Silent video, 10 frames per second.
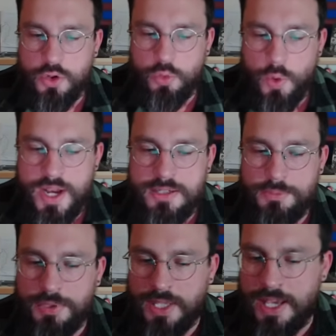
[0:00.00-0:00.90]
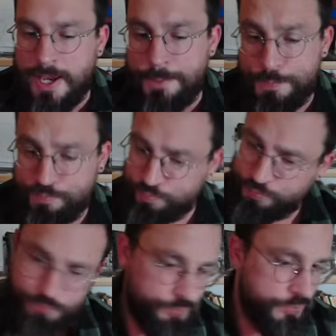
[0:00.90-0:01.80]
Great play.
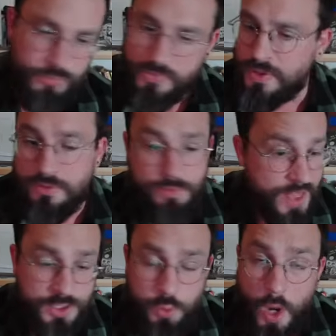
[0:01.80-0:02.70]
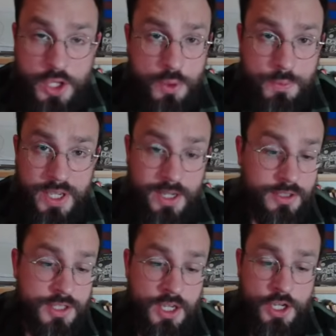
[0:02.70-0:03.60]
That's why you
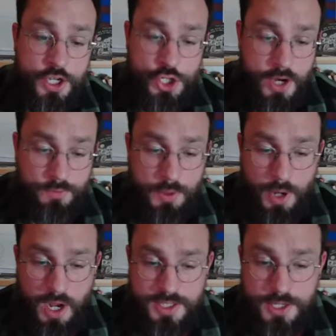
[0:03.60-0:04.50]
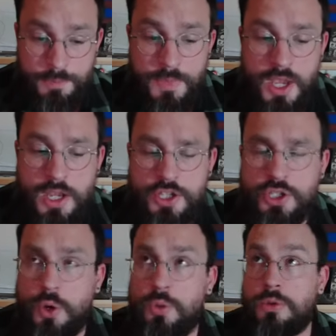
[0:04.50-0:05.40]
picked Jeffrey Bassa.
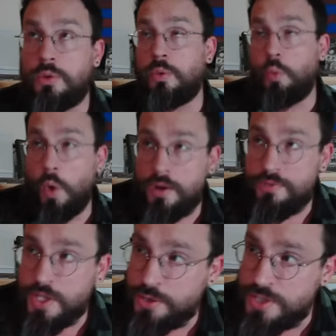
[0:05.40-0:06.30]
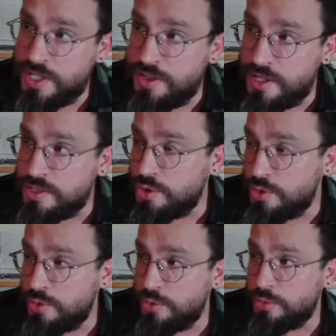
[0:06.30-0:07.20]
So one of the interesting things
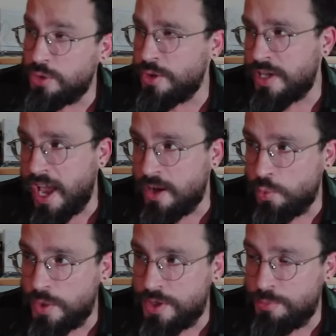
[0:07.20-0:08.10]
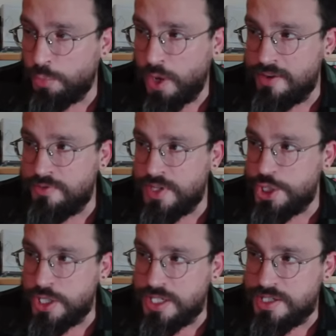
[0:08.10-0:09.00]
to look at with Brett
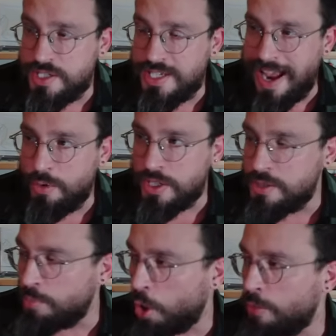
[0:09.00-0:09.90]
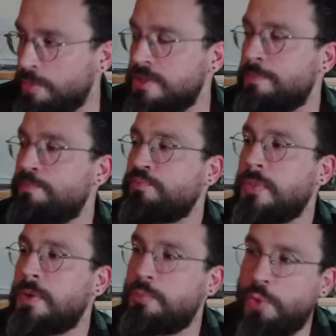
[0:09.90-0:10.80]
Veach and his scouting department,
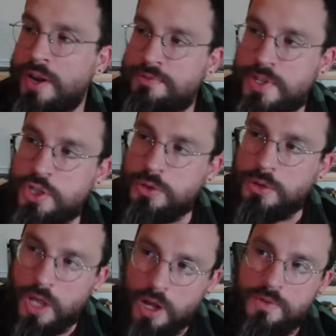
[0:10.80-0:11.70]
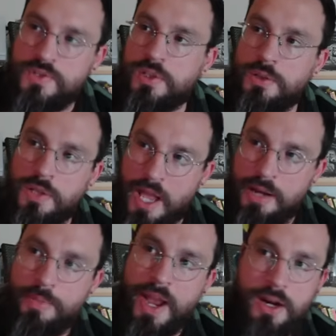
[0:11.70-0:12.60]
Brett Veach loves
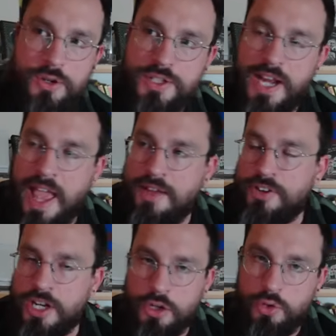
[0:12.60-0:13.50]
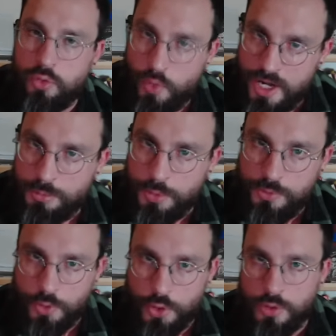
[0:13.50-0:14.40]
linebackers that have an incredible
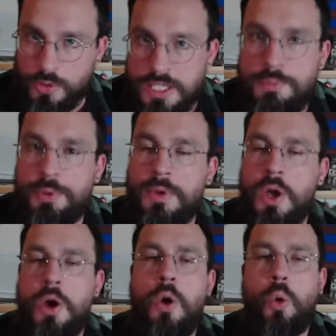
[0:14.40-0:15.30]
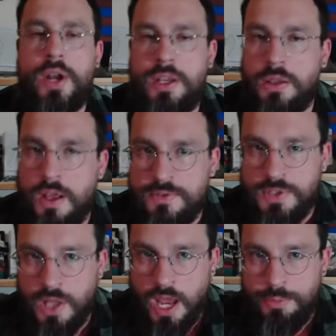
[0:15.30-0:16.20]
vertical leap, or he loves
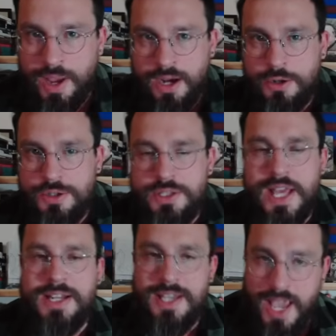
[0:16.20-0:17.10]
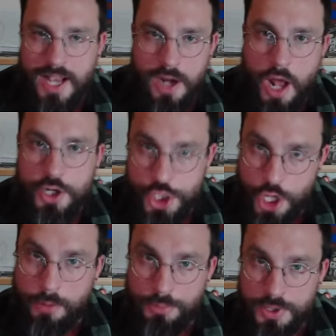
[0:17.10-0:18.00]
linebackers that cannot
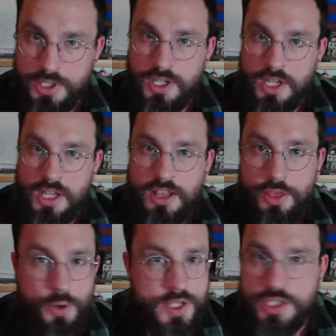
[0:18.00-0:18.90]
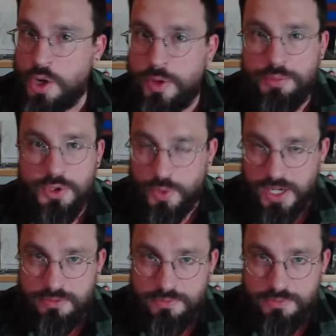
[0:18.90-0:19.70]
jump. There is no in between.